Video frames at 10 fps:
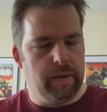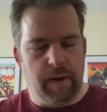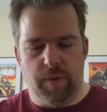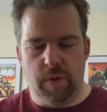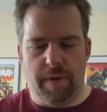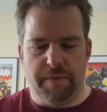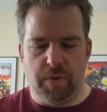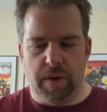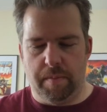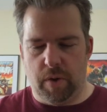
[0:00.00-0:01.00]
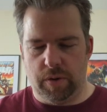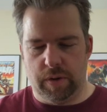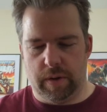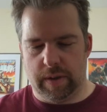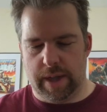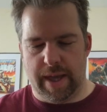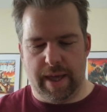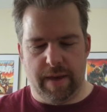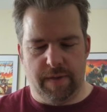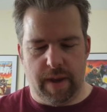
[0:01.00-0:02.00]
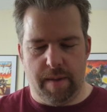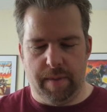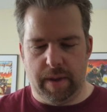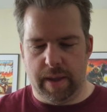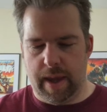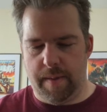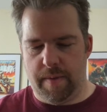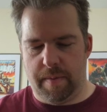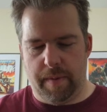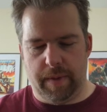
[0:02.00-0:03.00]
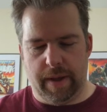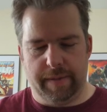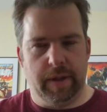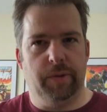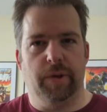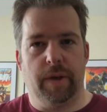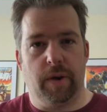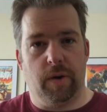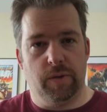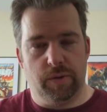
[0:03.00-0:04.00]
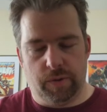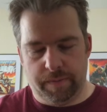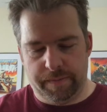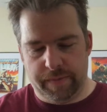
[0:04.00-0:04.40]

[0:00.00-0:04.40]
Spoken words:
I won't do a full unboxing because, let's say, you've seen it 1,000,000 times, but I will have a little look at the console.